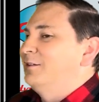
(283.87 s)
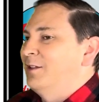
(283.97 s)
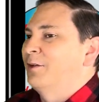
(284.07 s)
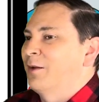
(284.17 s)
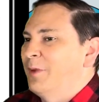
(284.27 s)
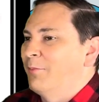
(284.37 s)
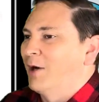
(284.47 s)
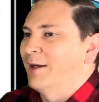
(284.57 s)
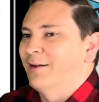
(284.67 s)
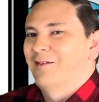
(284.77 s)
to
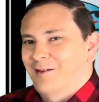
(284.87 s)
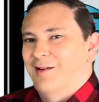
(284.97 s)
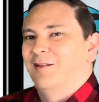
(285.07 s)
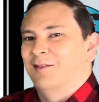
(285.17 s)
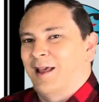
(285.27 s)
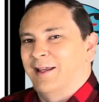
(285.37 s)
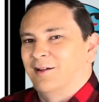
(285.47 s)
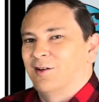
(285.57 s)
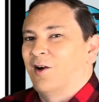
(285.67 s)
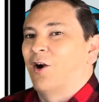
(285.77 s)
commemorate it.
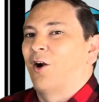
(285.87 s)
Later,